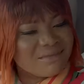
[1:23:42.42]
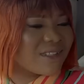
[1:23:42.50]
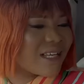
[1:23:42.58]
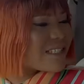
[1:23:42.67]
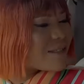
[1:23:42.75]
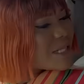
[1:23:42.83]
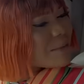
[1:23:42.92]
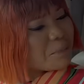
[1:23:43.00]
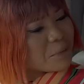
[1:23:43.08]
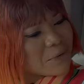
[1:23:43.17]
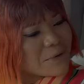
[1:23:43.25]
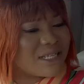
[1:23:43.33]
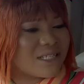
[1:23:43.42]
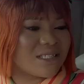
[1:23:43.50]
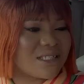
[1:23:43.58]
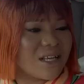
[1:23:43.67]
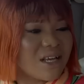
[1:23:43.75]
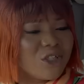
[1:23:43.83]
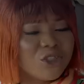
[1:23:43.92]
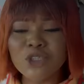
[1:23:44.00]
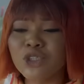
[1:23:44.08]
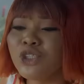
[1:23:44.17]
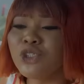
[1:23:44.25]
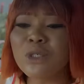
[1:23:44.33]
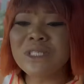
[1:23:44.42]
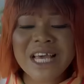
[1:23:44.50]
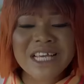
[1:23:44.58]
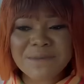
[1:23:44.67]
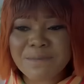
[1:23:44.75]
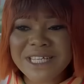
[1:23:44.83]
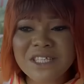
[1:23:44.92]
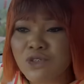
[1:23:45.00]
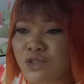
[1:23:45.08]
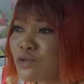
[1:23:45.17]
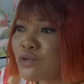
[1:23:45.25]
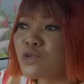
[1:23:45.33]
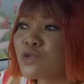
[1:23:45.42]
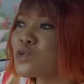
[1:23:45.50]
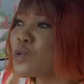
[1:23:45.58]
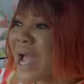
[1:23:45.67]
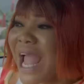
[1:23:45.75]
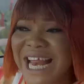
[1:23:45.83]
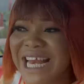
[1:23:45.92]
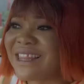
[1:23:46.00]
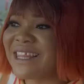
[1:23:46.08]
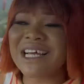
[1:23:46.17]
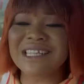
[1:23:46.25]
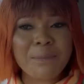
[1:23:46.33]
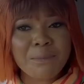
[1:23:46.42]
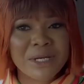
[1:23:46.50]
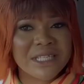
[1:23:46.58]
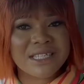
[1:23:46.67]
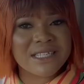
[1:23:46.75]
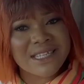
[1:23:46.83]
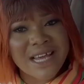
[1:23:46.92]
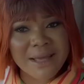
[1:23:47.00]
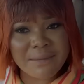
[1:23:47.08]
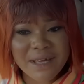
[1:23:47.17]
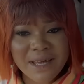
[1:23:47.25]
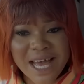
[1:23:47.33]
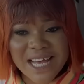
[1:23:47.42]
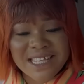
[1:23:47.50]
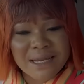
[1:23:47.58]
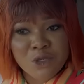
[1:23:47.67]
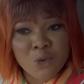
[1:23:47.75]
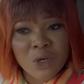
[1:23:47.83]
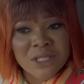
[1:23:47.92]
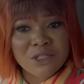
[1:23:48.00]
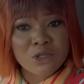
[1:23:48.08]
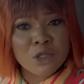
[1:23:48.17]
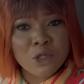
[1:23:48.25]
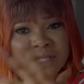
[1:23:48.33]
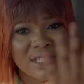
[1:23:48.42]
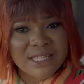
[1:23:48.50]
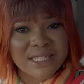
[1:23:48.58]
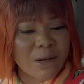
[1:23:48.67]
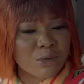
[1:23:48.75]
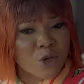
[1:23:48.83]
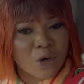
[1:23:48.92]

That's the point. Josh, you don't expect June to do anything at that point in time. Except you want her to lose it out